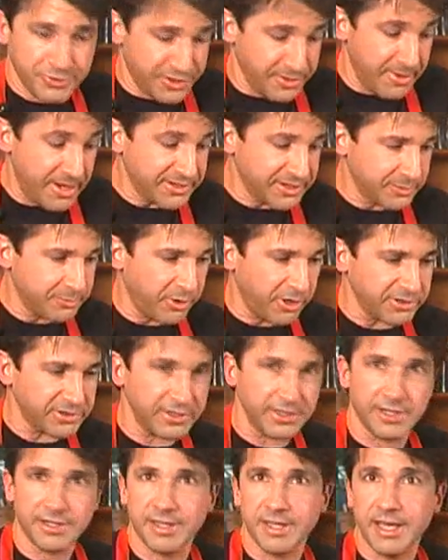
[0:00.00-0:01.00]
domestic
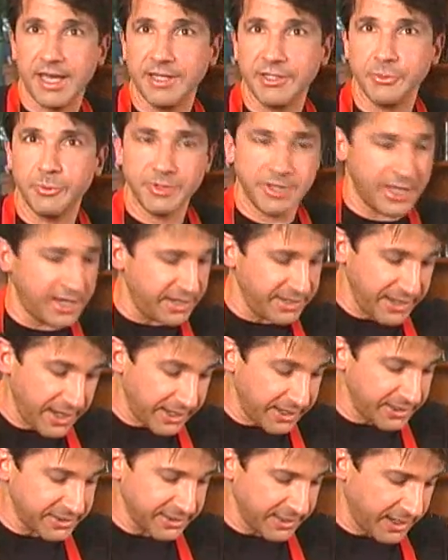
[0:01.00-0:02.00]
parsley like the kind you would get at
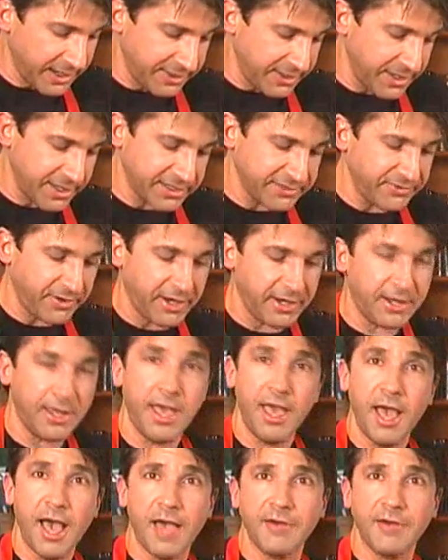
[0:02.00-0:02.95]
Denny's, and I think it's fine.